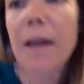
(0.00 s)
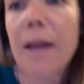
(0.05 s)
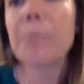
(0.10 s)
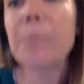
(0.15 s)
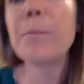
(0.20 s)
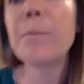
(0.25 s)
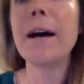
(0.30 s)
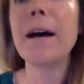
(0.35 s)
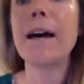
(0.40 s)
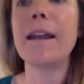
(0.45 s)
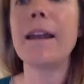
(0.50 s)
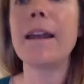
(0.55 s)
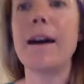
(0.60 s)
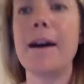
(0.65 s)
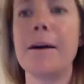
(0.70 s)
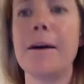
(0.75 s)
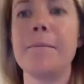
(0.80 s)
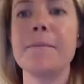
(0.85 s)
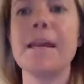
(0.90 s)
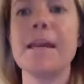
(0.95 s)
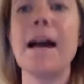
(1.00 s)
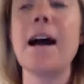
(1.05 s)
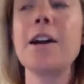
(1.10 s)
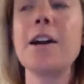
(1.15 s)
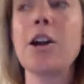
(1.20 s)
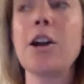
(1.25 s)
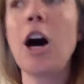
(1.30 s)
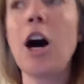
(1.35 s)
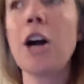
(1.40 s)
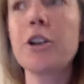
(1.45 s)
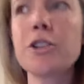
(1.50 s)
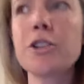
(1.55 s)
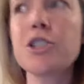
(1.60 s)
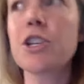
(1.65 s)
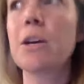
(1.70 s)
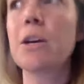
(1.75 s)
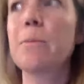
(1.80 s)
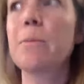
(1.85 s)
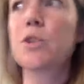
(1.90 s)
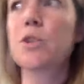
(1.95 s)
But um, yeah, an auto
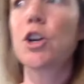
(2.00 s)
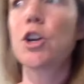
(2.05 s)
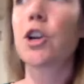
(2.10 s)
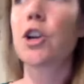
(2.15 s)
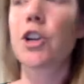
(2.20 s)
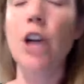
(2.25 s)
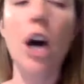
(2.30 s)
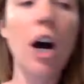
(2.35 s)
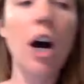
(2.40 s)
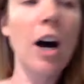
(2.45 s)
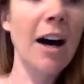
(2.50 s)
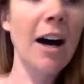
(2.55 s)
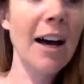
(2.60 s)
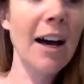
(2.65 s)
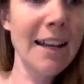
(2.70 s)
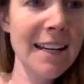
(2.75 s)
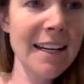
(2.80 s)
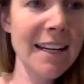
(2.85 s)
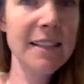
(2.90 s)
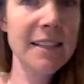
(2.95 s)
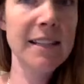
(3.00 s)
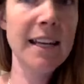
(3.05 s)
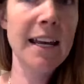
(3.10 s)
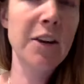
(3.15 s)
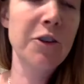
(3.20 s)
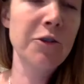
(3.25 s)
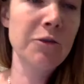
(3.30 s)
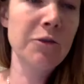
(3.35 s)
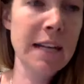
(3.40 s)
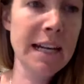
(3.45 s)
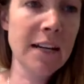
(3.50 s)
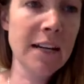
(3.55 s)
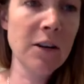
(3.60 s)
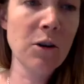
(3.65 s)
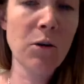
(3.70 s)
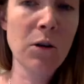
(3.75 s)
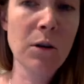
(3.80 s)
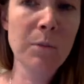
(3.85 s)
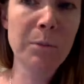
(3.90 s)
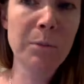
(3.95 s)
ship turned on is a green
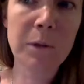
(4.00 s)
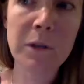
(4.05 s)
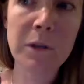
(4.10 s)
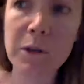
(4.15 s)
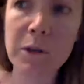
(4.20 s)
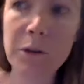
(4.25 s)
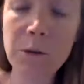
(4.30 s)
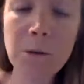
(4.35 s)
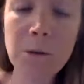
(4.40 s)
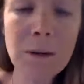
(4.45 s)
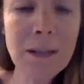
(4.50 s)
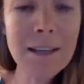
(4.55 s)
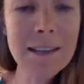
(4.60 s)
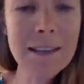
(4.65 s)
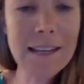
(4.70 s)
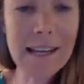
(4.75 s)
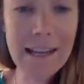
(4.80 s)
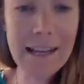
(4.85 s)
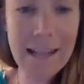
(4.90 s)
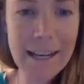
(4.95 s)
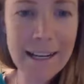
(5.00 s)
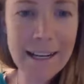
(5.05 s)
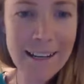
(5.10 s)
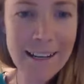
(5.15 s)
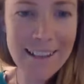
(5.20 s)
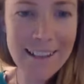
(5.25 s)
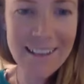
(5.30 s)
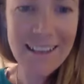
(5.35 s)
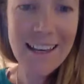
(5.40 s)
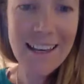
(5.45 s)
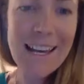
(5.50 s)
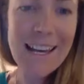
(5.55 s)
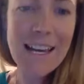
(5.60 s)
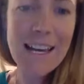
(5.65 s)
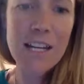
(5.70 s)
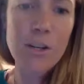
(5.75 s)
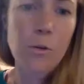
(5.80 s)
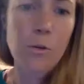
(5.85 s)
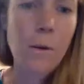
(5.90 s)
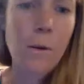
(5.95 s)
or blue line,
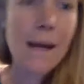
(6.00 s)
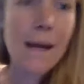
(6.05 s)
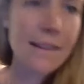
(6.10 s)
and a white